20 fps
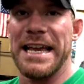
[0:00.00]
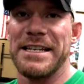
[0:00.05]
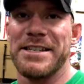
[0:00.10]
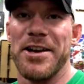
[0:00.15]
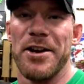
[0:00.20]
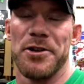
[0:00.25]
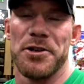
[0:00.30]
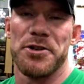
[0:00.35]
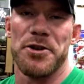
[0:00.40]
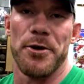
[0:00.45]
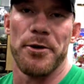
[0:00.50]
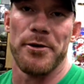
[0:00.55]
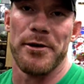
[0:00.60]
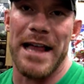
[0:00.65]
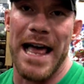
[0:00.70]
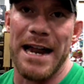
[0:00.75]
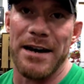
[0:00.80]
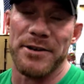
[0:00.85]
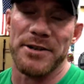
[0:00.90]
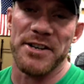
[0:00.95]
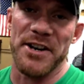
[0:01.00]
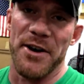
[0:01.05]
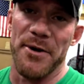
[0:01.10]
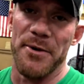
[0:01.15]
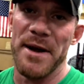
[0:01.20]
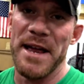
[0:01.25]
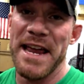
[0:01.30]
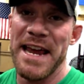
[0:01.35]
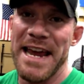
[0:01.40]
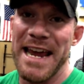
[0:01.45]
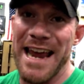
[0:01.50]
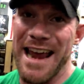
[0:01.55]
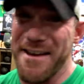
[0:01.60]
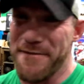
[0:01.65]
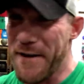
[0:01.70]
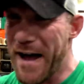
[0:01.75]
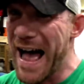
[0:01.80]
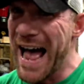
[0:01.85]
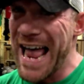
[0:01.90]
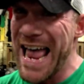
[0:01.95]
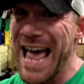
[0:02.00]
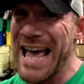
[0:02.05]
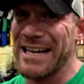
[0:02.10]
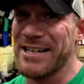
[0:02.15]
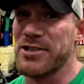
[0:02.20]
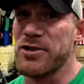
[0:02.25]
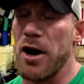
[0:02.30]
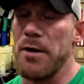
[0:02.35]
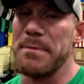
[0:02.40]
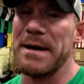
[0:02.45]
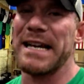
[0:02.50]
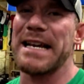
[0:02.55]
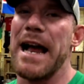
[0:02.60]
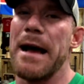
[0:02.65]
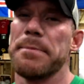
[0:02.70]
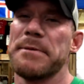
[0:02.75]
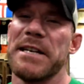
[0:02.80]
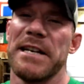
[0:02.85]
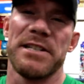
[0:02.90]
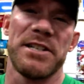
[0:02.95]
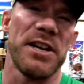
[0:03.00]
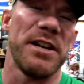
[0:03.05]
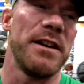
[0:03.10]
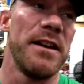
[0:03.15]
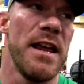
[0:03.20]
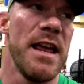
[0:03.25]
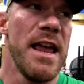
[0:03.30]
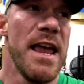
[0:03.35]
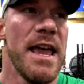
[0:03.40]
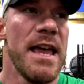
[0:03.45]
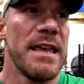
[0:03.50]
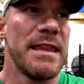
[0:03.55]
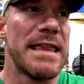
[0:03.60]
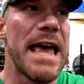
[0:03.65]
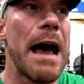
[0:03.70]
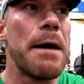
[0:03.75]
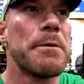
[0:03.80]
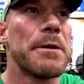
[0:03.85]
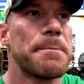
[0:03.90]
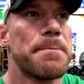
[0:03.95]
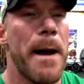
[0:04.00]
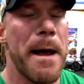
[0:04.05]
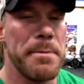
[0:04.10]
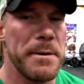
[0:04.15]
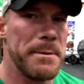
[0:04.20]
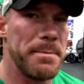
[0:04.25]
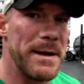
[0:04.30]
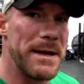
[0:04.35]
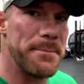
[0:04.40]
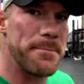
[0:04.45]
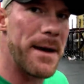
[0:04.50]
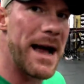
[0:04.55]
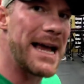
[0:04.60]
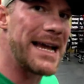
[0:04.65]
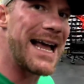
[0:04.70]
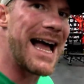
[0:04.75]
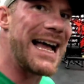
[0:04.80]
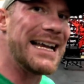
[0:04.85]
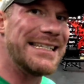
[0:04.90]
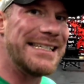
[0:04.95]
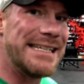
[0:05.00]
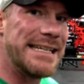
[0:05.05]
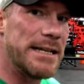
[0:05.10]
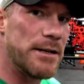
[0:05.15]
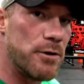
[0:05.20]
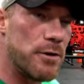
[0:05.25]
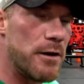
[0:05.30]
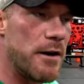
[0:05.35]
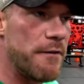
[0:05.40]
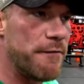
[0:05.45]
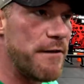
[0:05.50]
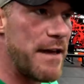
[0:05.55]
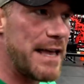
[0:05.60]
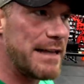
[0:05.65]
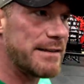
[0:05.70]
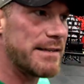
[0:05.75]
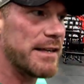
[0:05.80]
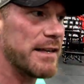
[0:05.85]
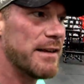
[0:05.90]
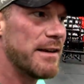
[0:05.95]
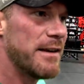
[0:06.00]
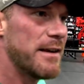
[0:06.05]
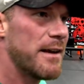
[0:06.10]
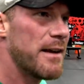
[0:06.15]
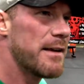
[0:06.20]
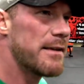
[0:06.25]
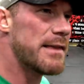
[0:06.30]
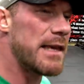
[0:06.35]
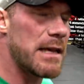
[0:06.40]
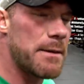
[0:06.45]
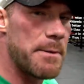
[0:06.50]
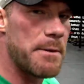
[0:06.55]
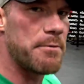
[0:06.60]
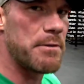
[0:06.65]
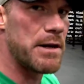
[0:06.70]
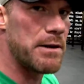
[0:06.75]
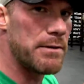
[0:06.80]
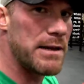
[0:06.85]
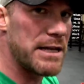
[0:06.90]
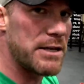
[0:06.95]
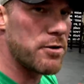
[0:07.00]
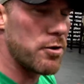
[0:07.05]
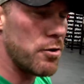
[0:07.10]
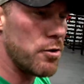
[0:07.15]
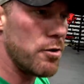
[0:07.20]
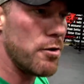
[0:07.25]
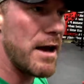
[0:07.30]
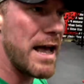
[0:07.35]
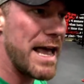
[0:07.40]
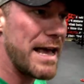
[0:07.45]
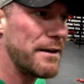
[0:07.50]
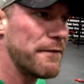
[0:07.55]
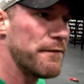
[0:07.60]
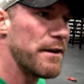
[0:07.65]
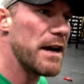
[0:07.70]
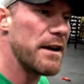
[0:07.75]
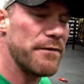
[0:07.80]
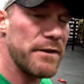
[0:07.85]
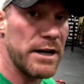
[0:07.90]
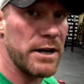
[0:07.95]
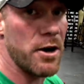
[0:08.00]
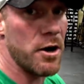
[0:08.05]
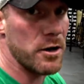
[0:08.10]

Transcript: a stone to shoulder ladder. So if I had a strongman competition, that would probably be my ideal event. I think it'd be really, really cool and very, very